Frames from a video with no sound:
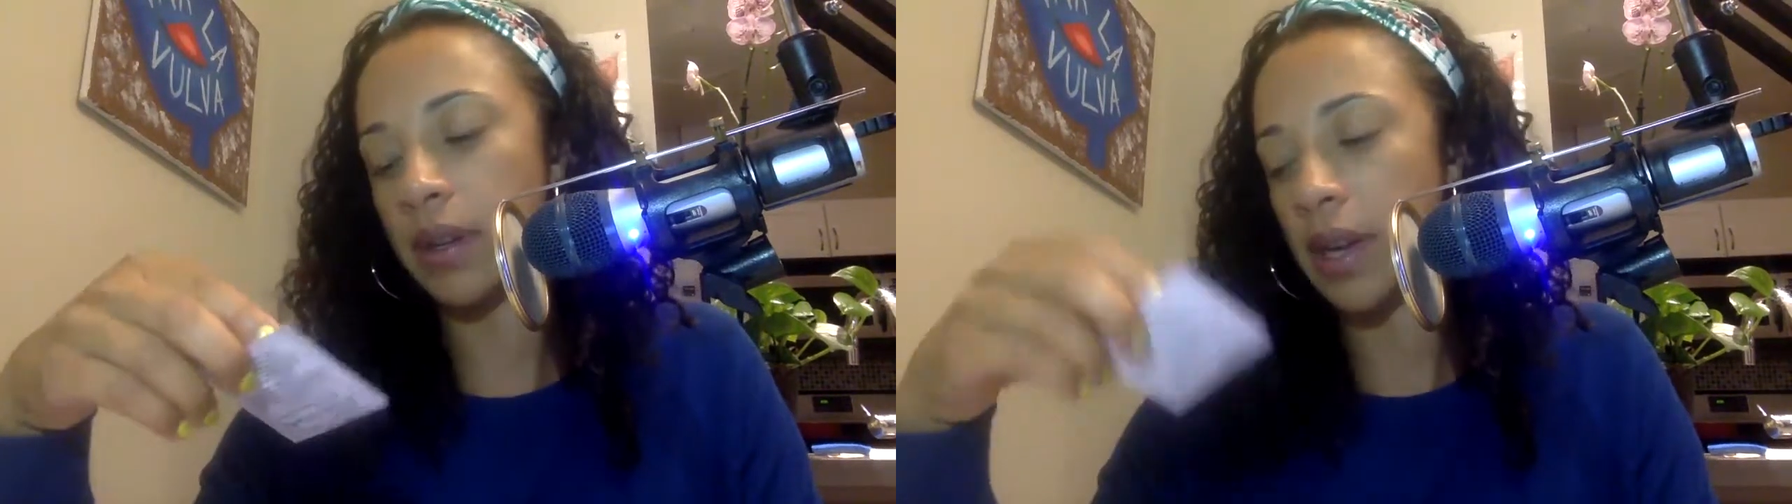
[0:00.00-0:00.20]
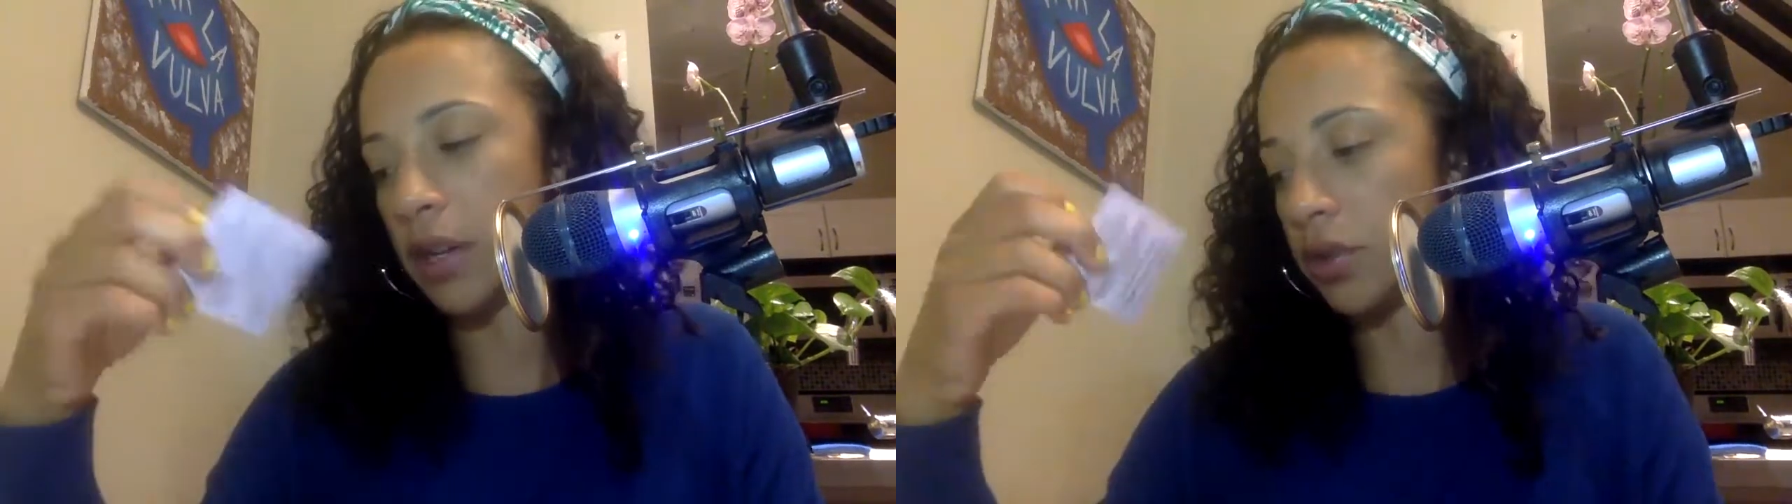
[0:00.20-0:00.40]

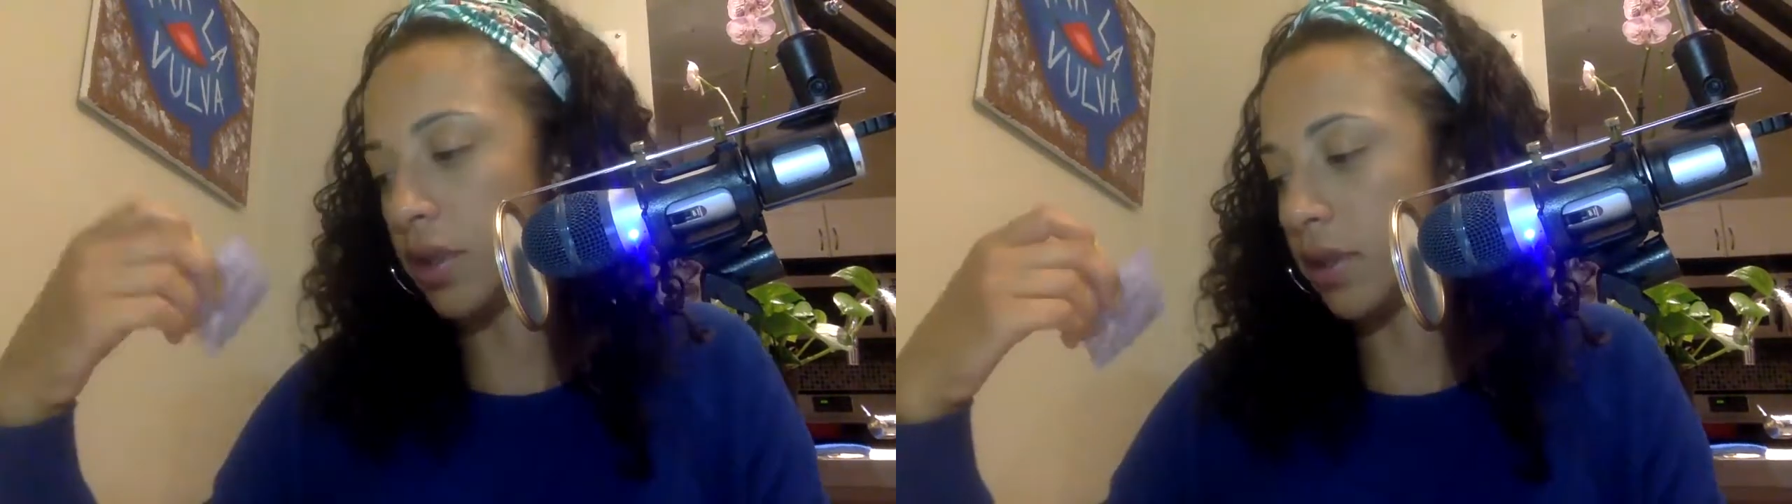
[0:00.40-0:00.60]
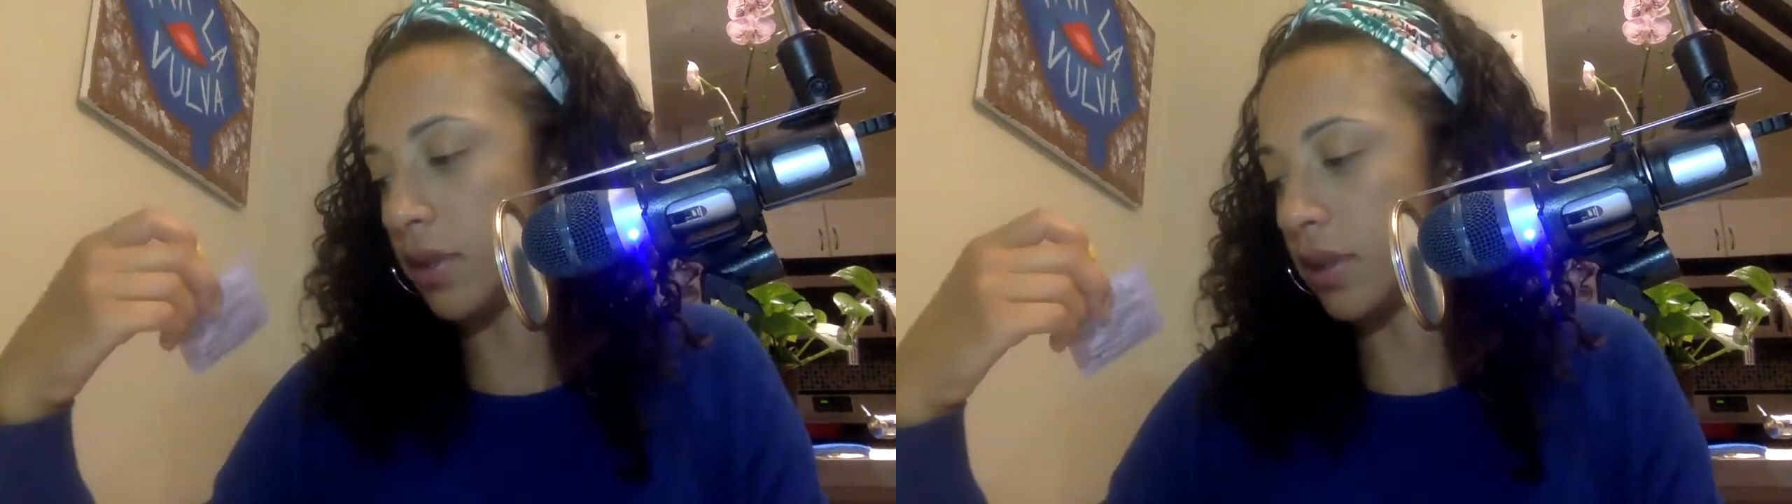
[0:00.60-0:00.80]
Actually,
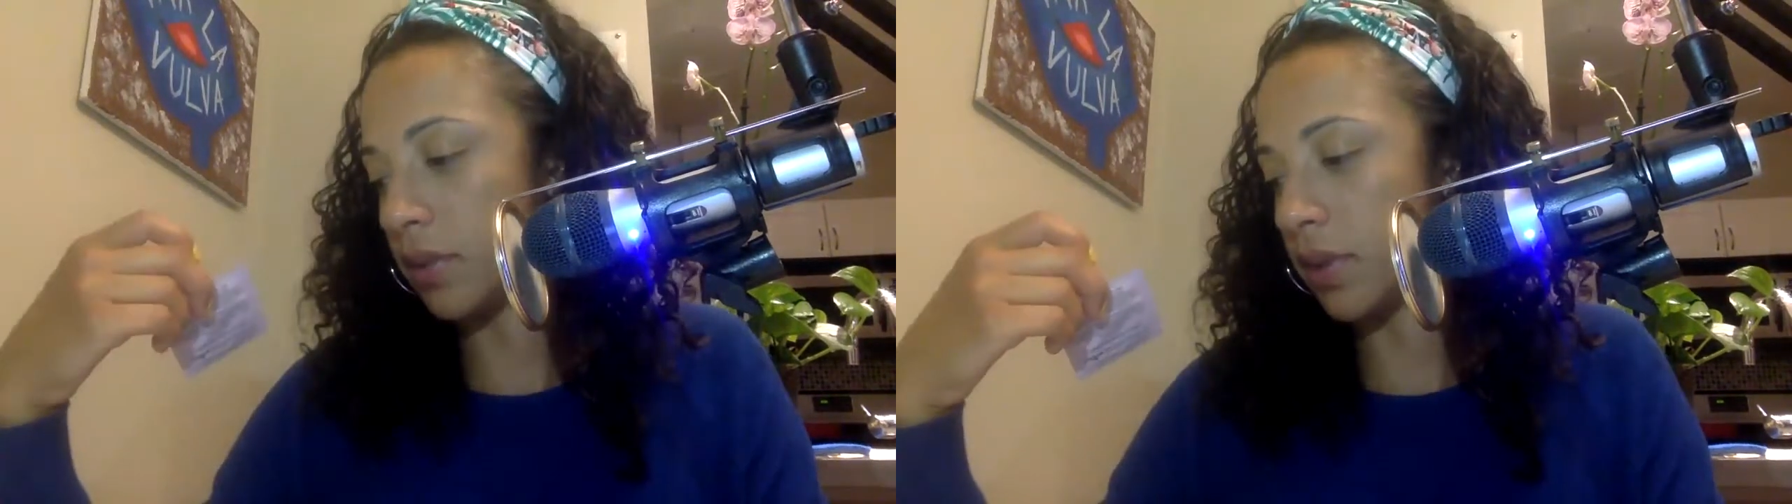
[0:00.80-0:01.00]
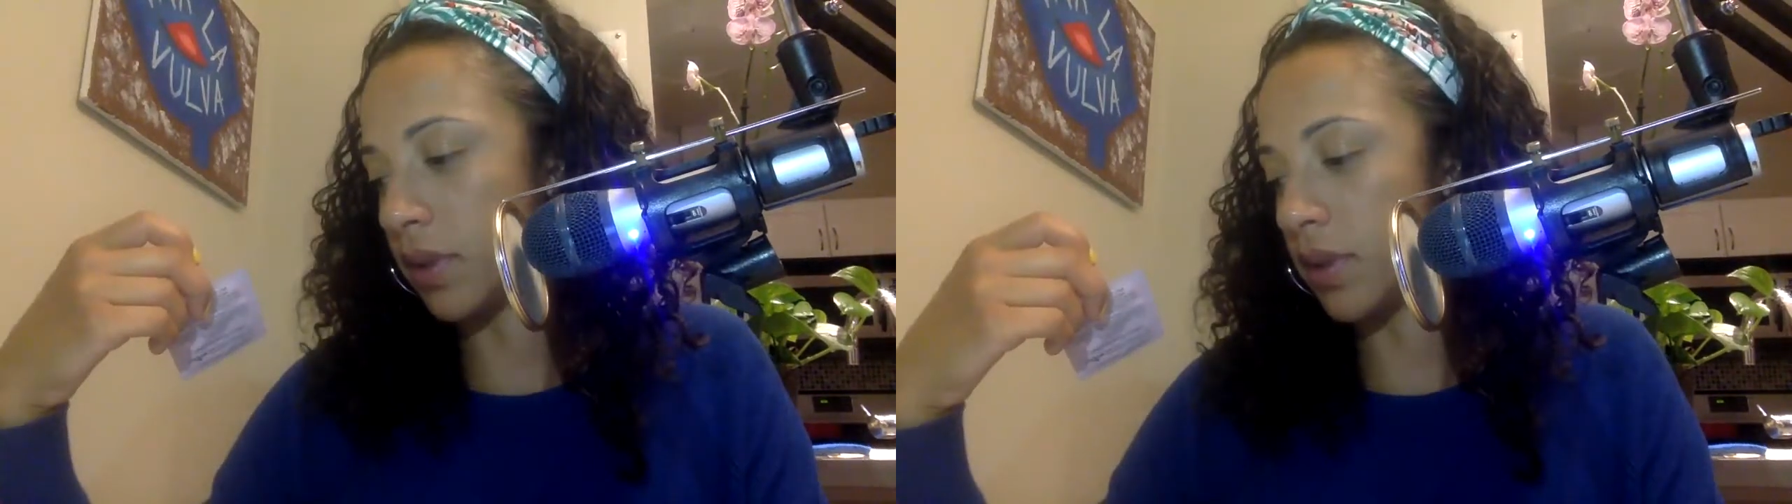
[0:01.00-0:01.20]
no, this
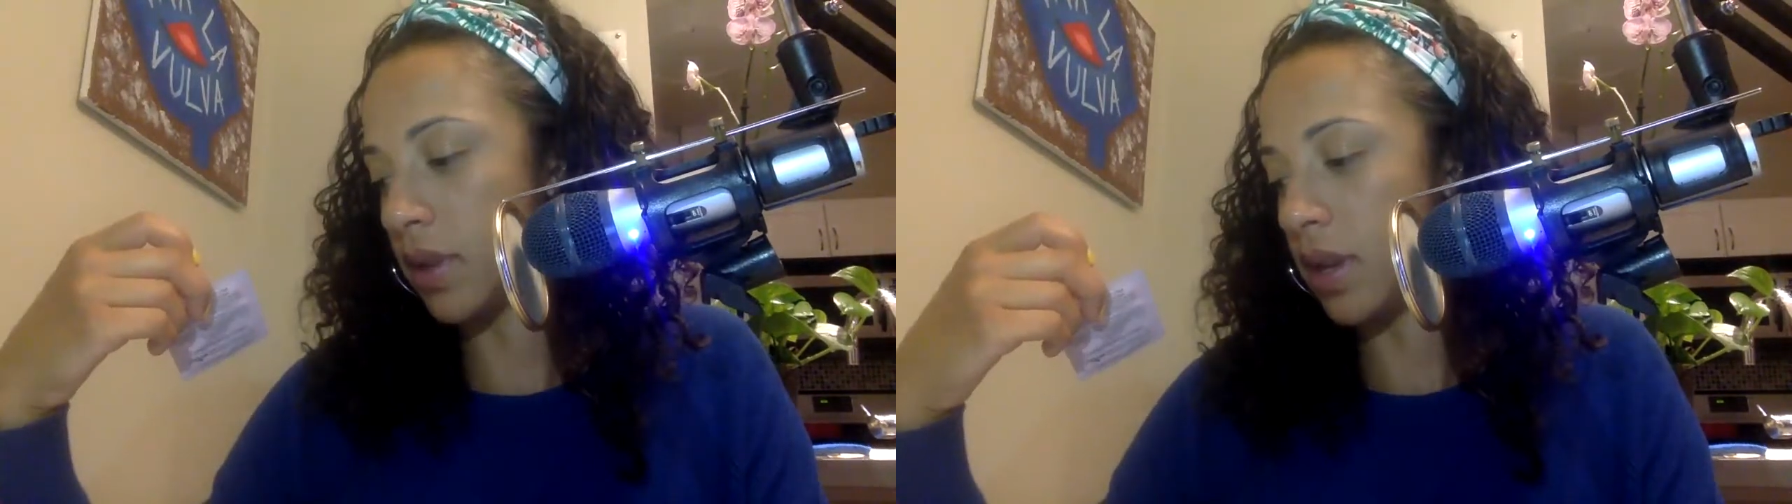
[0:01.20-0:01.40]
one.